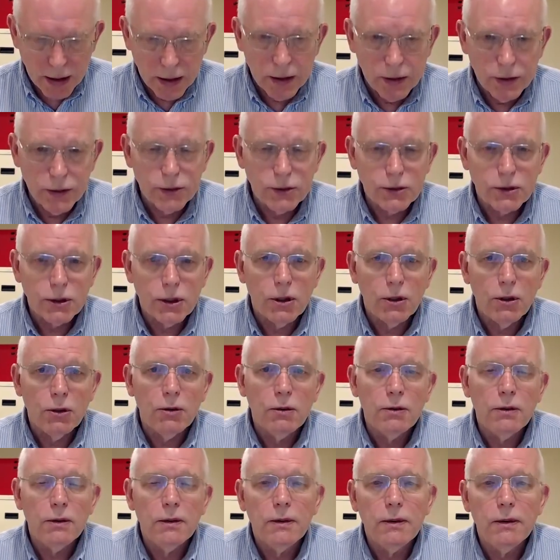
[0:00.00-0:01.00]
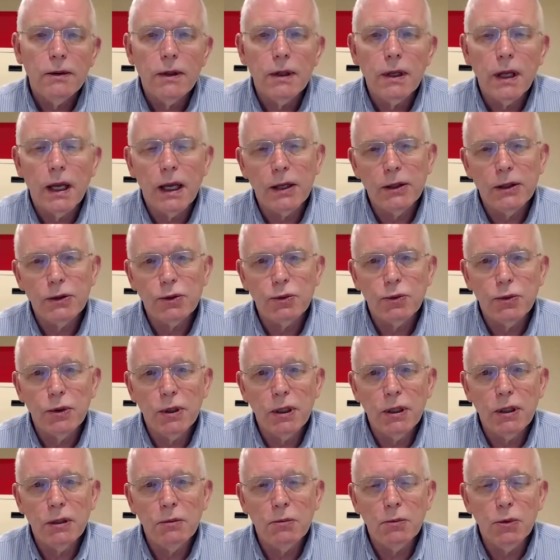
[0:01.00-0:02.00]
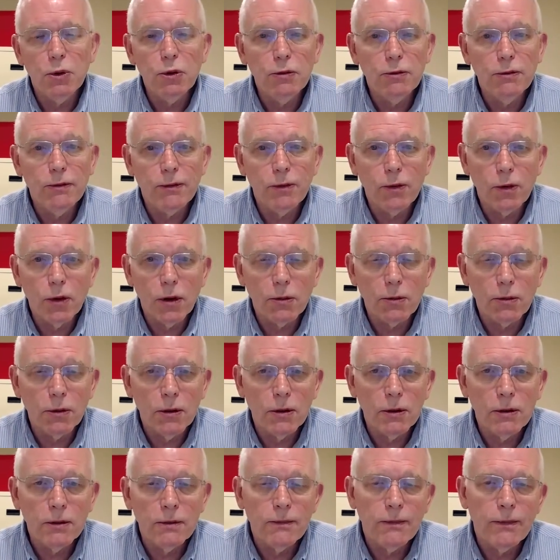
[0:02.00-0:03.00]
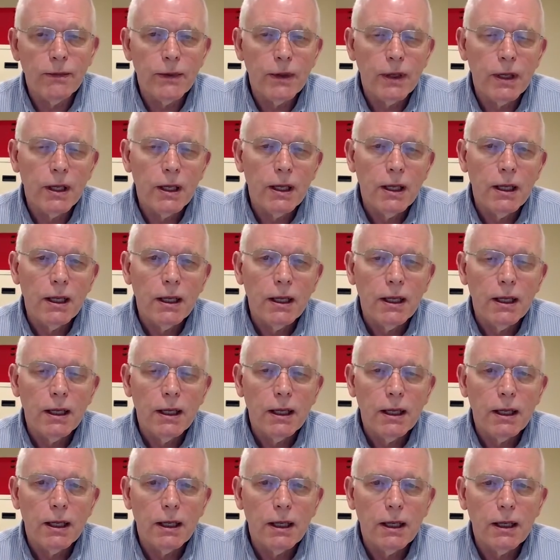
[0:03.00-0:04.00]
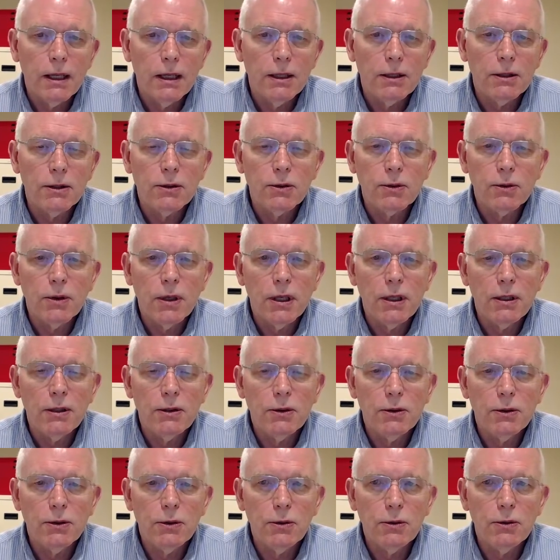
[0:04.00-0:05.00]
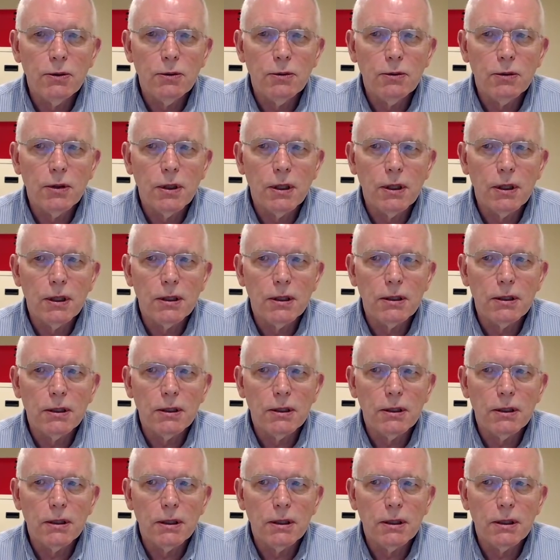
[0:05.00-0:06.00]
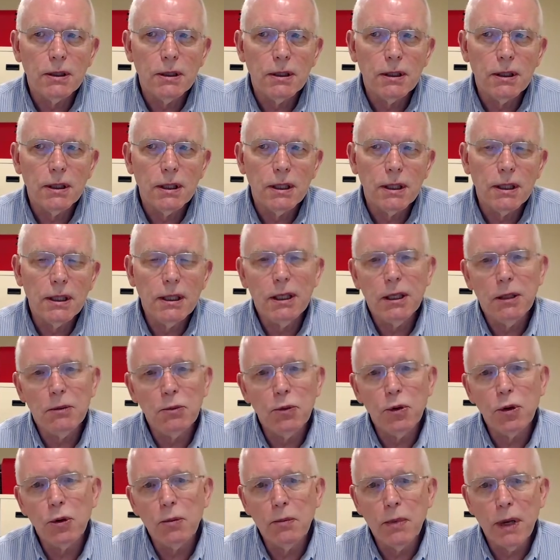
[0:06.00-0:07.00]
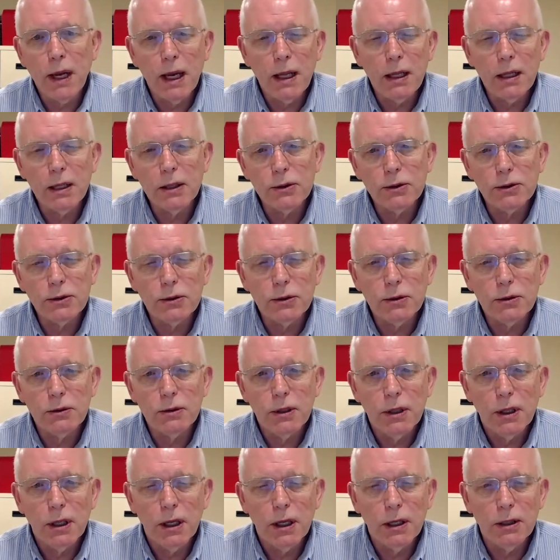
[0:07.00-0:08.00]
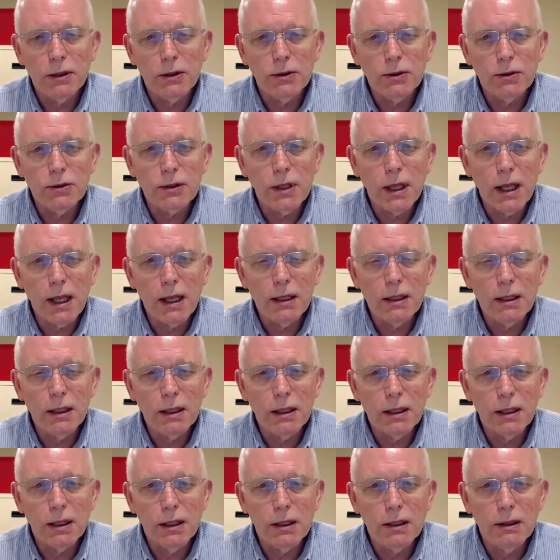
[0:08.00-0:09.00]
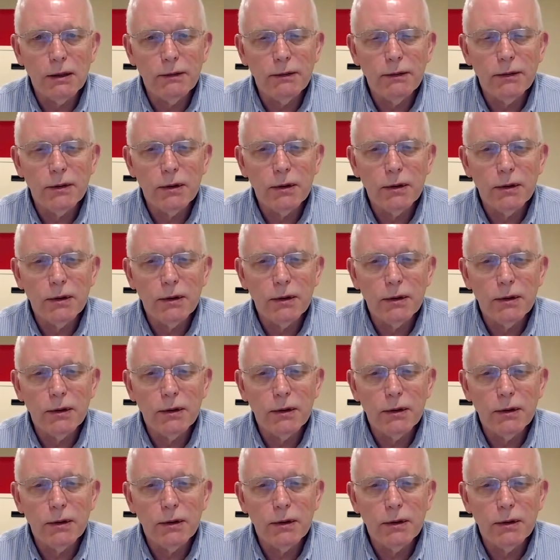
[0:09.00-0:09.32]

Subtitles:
So, as we move forward in trying to get a more balanced understanding of